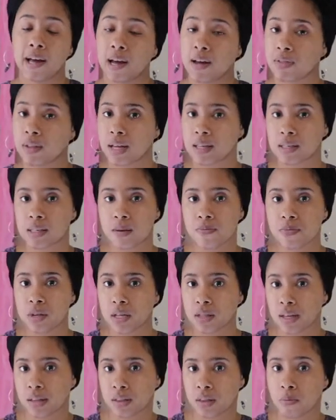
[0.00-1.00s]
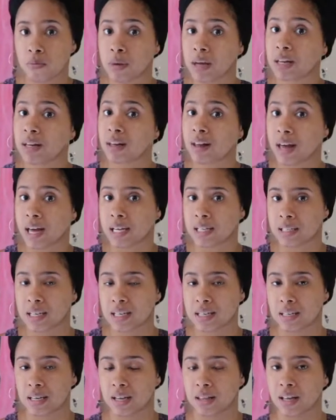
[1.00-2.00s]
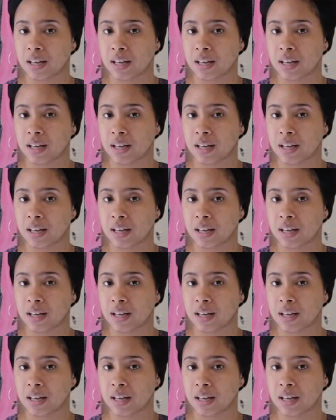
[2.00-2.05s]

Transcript: And that's something that the men like to see.